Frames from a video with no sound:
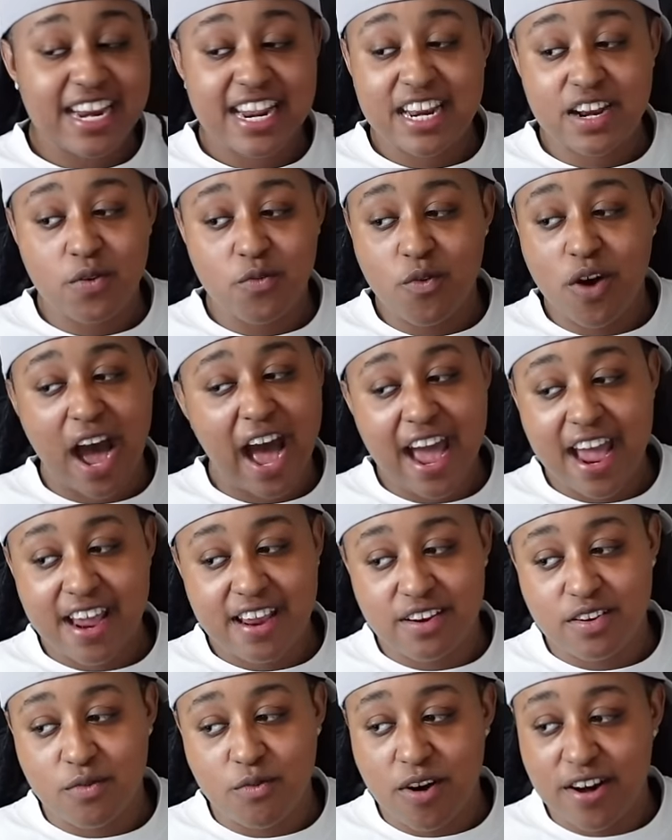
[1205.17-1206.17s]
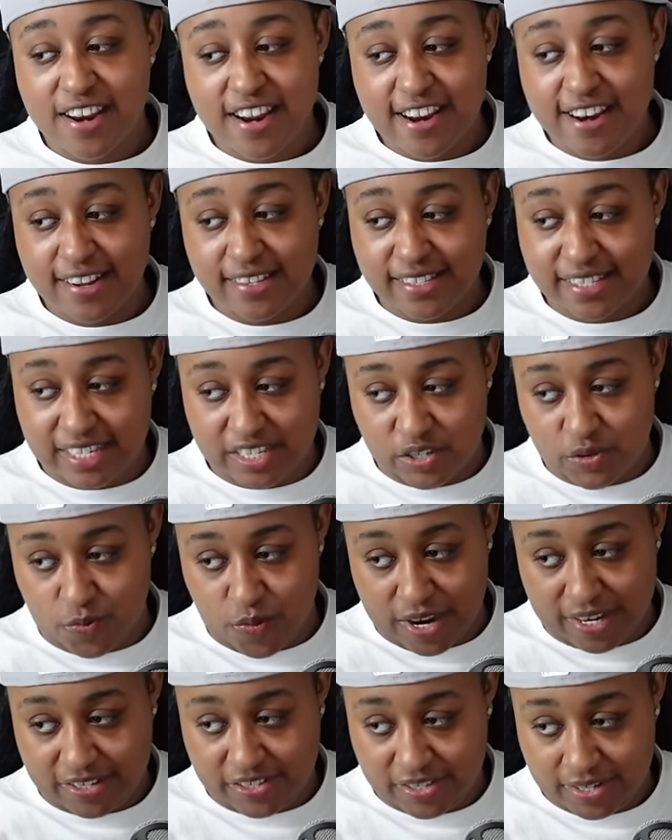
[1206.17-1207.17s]
in the I ain't the one in the
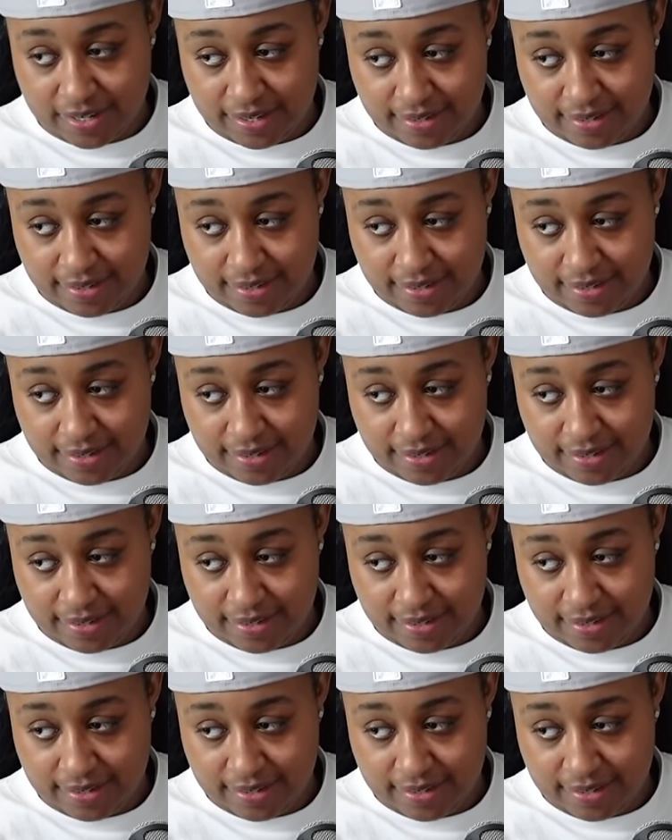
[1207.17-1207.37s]
situation.